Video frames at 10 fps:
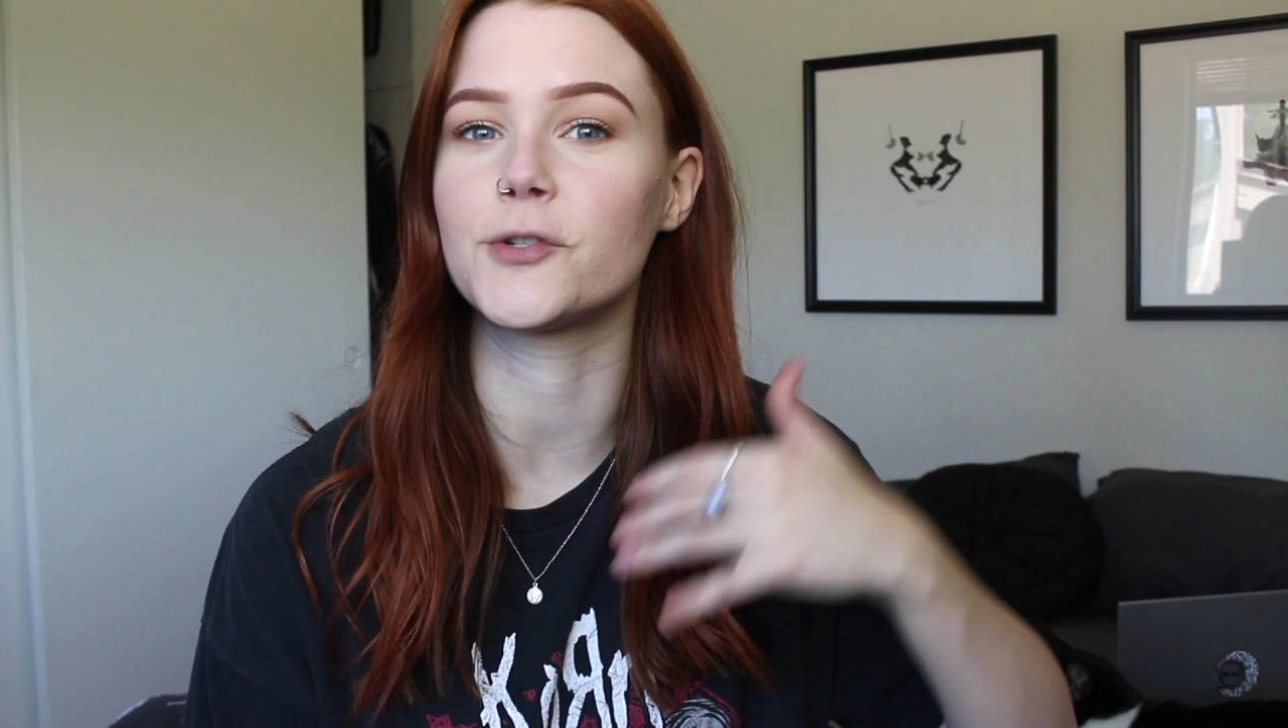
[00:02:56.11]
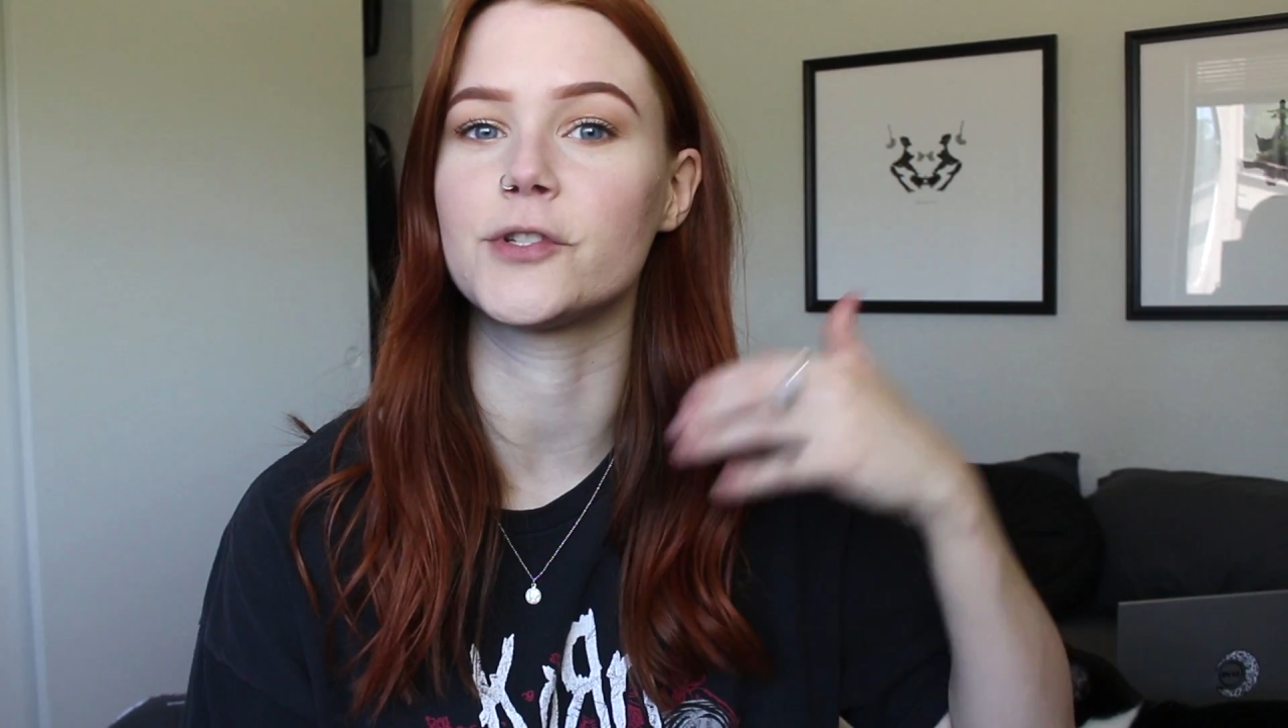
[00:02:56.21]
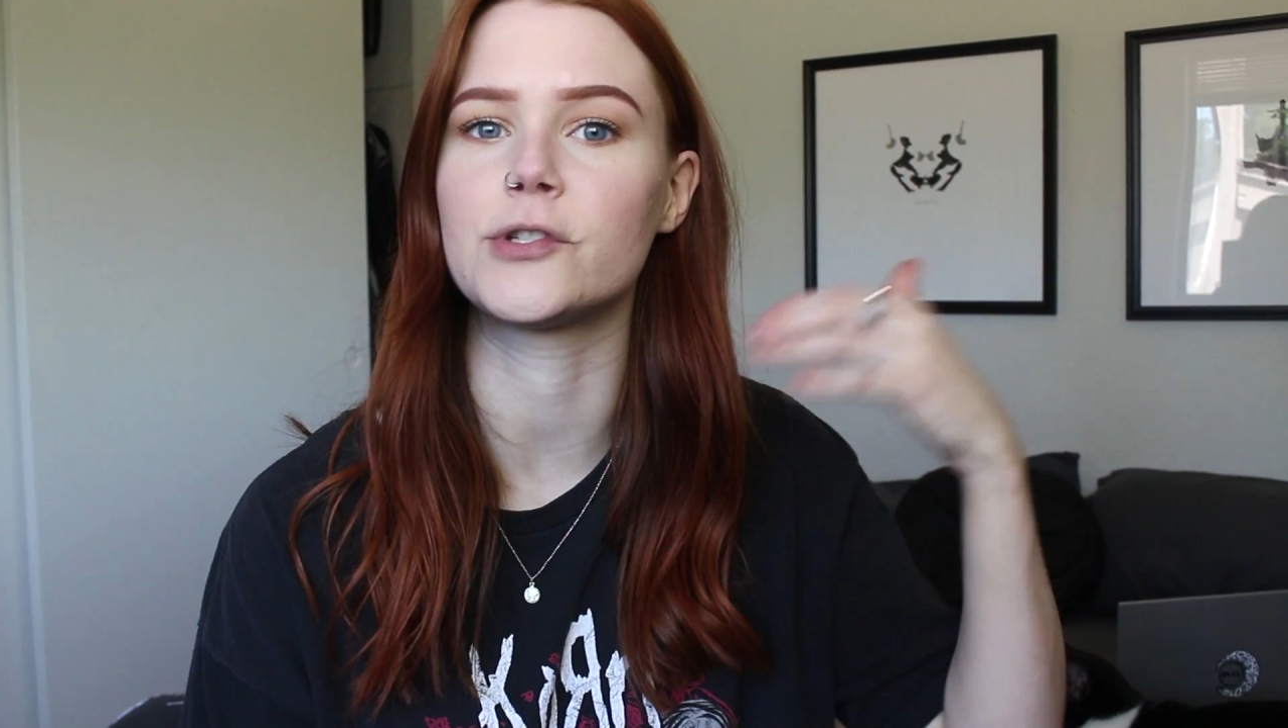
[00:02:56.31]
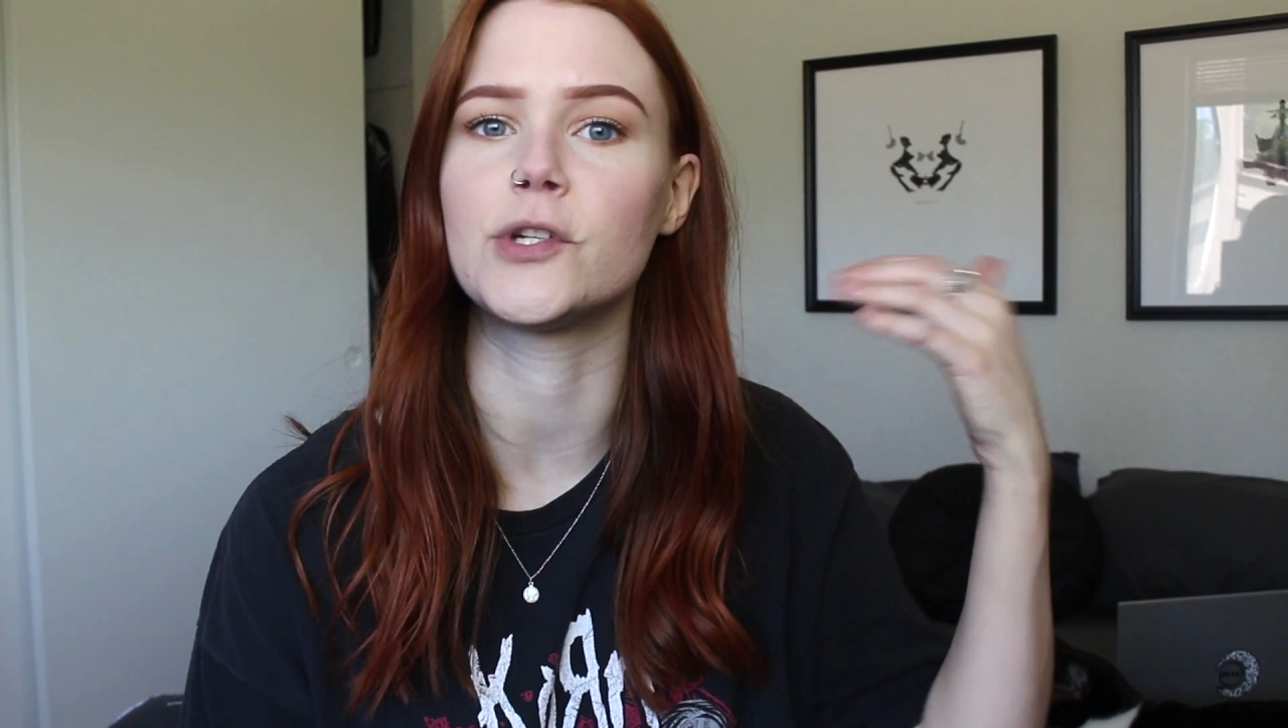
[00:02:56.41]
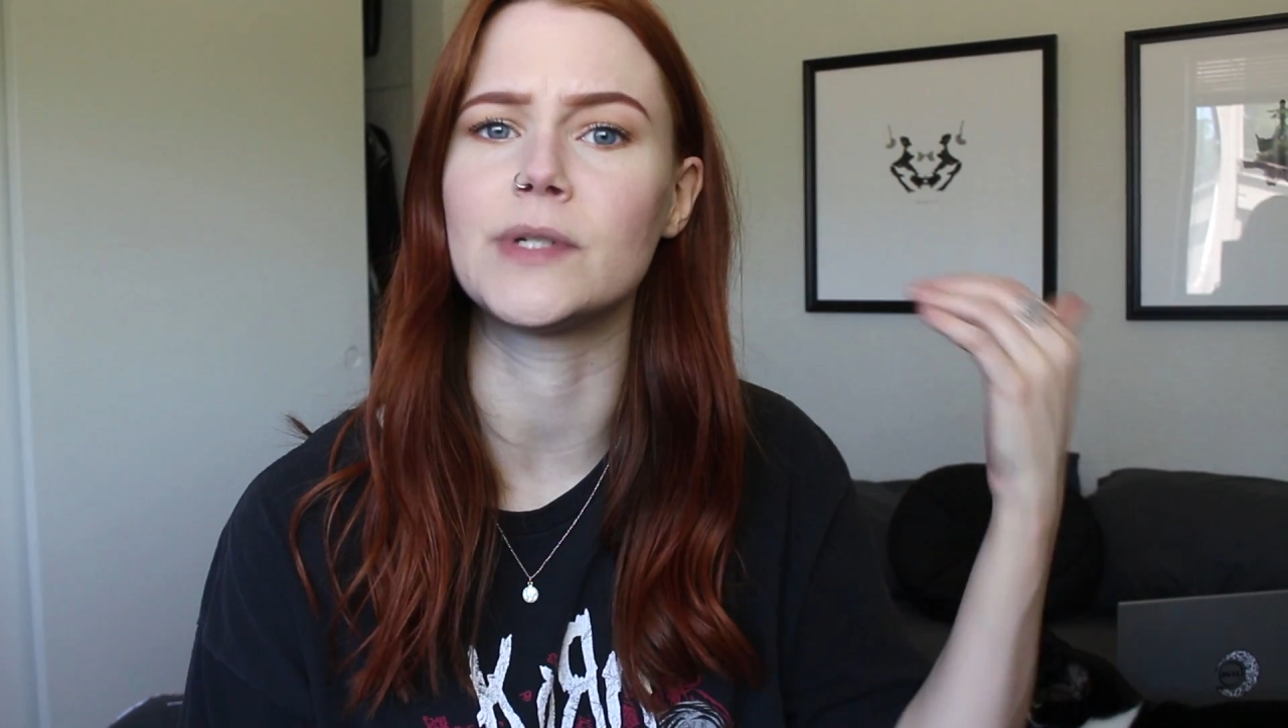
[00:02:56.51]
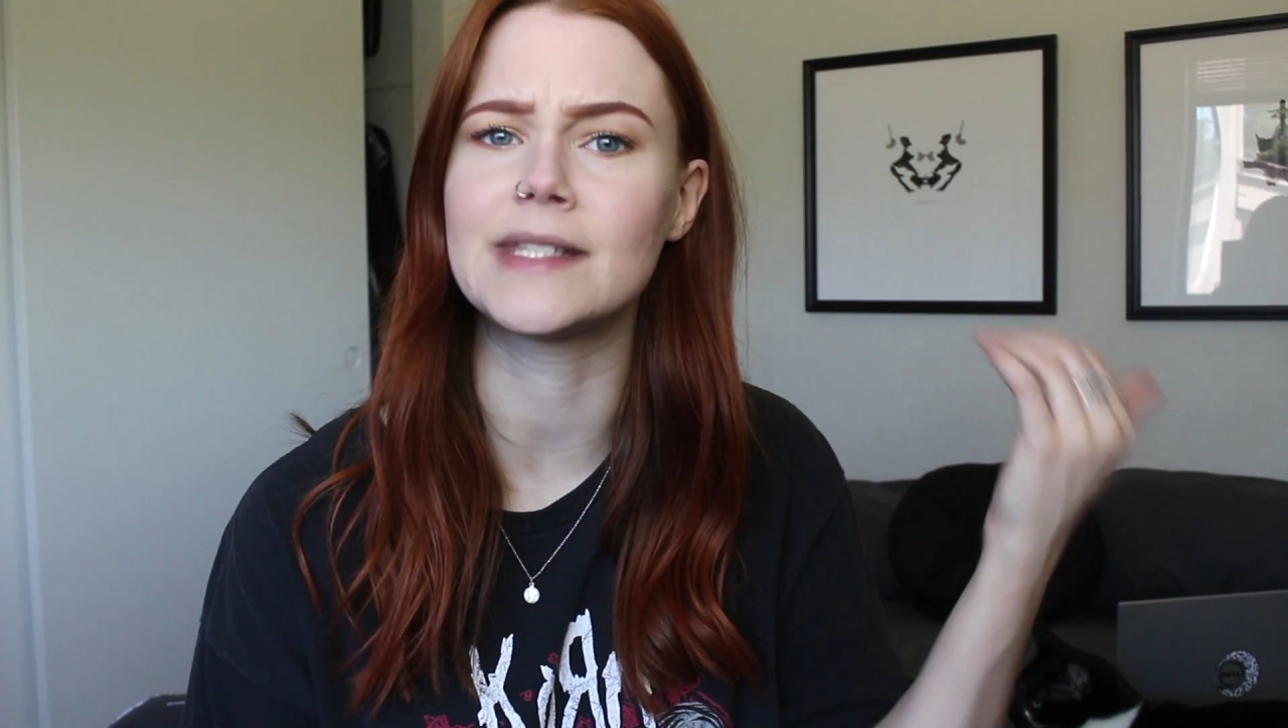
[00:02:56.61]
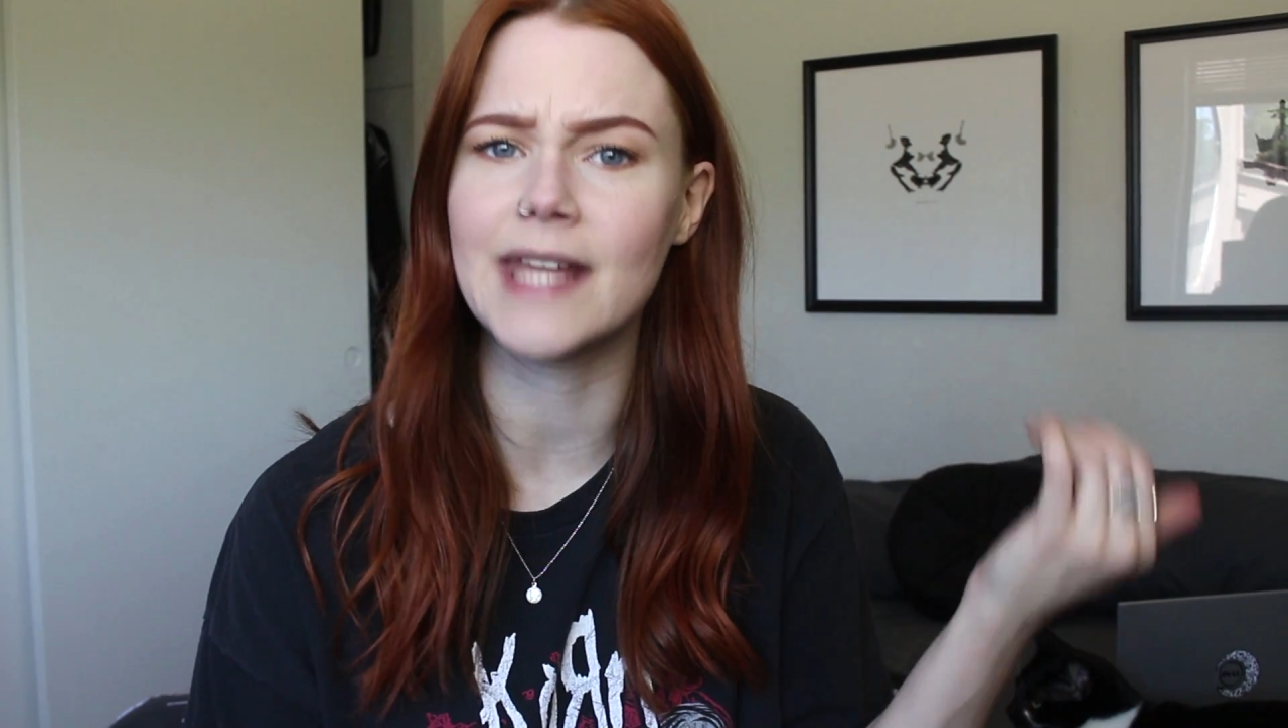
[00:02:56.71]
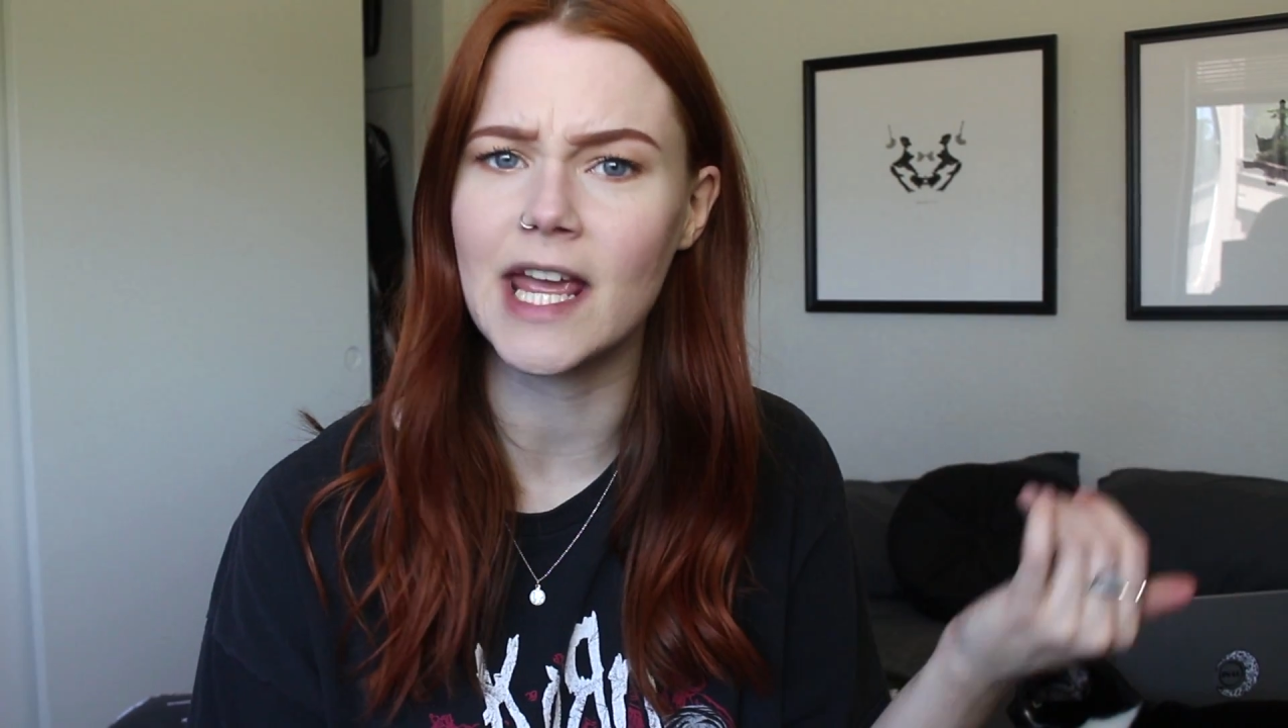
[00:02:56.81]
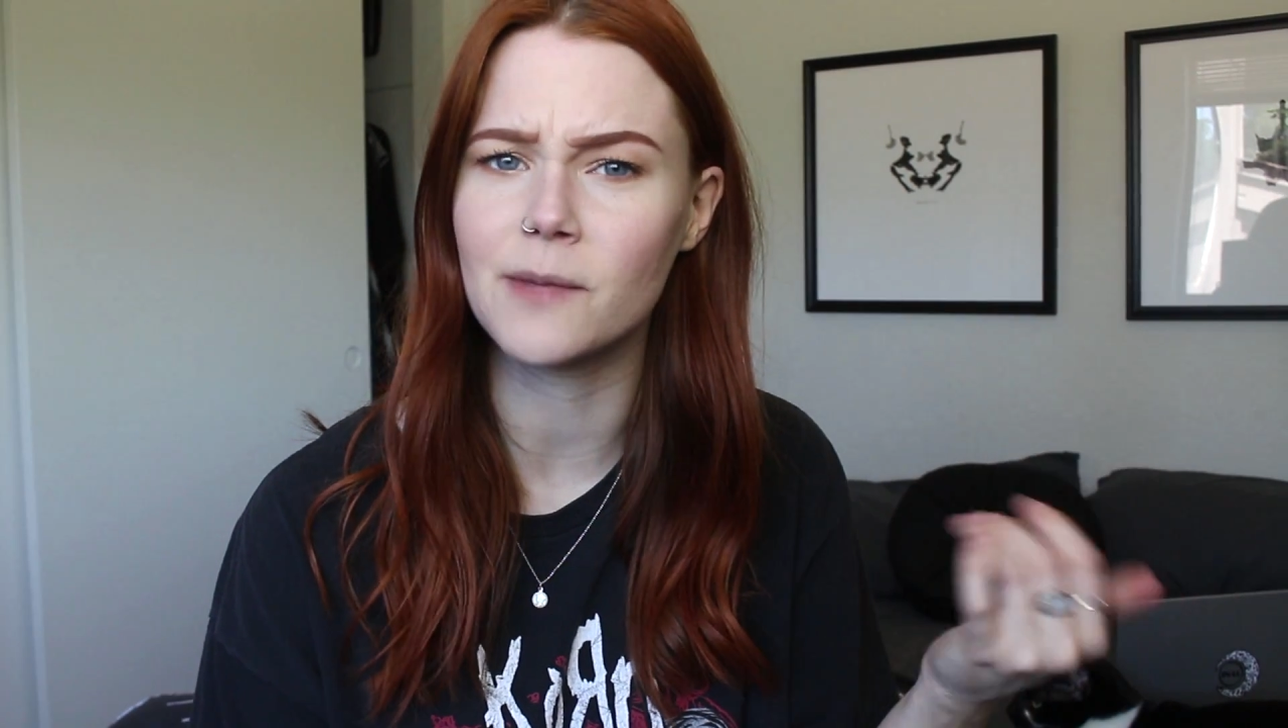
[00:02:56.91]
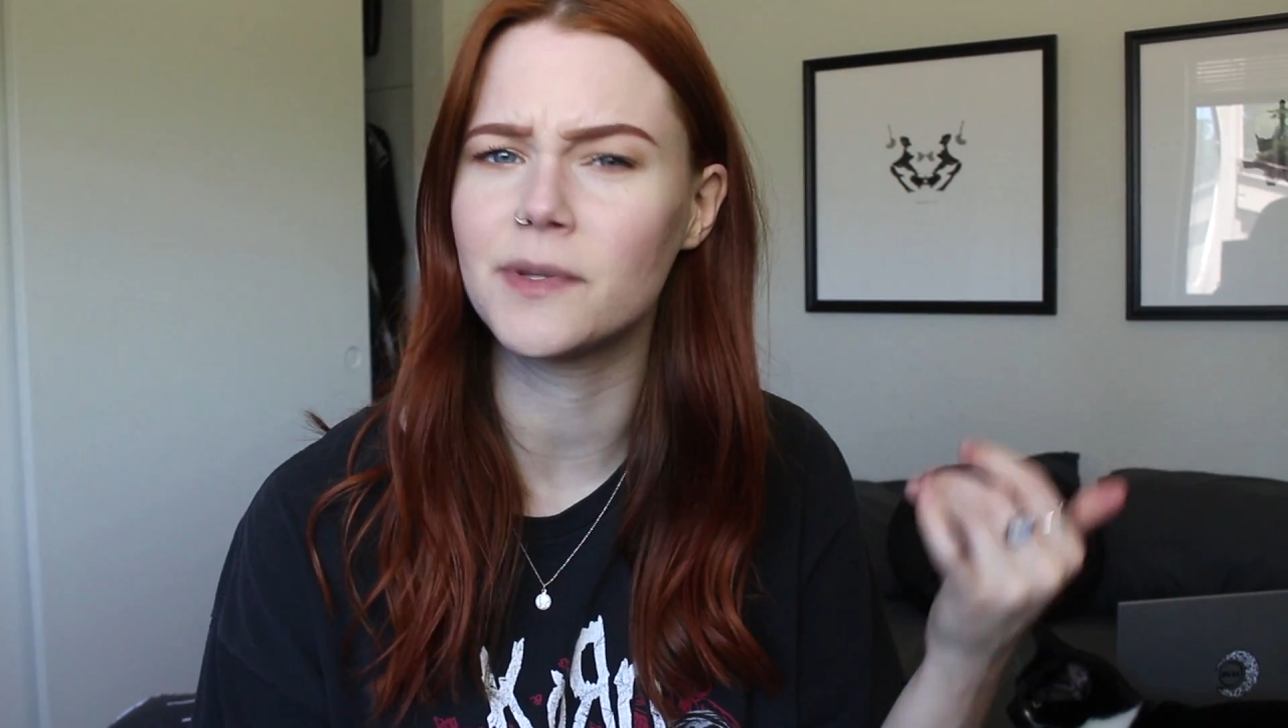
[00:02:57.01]
or there's no
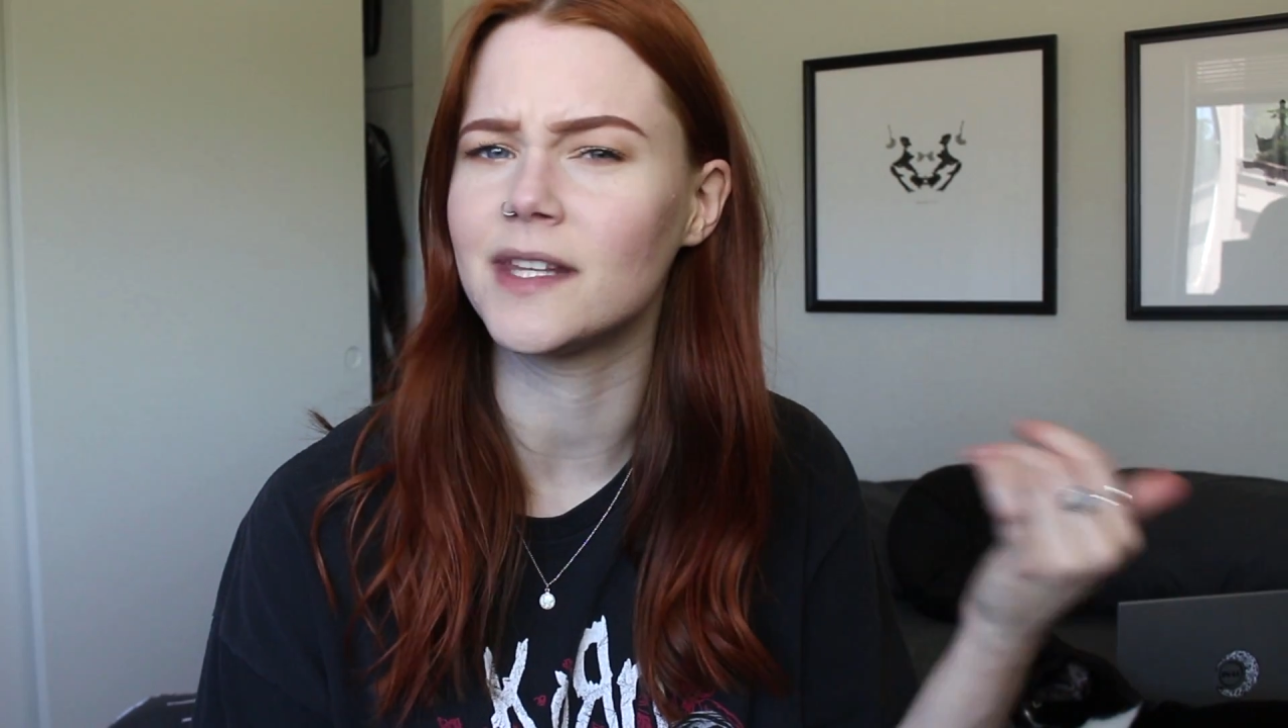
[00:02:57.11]
escape,